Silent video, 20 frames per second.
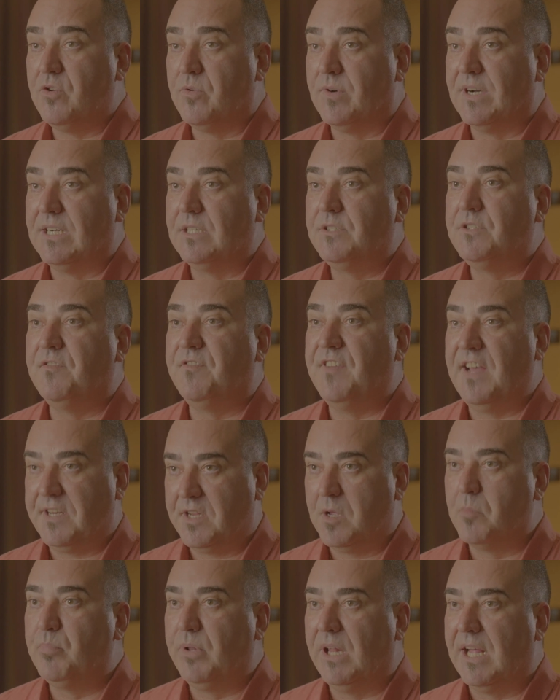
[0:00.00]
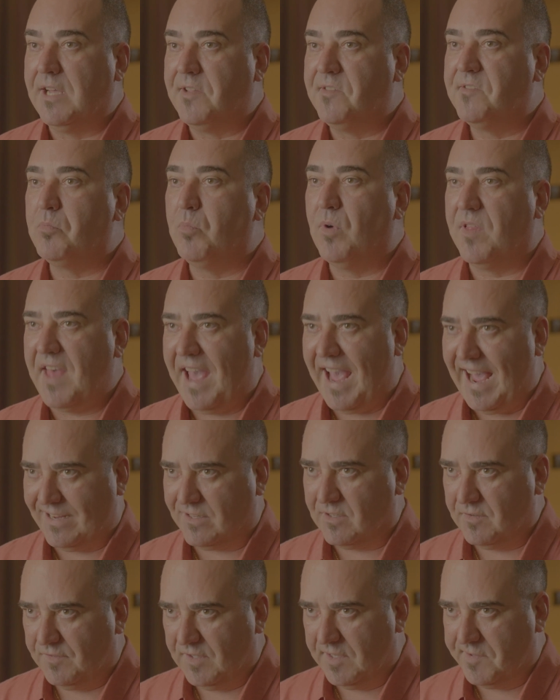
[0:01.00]
you are to vet complaints with
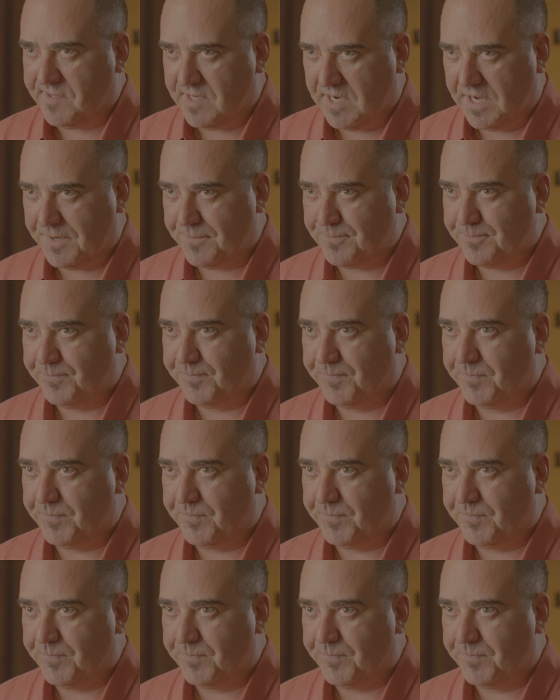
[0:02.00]
active listening.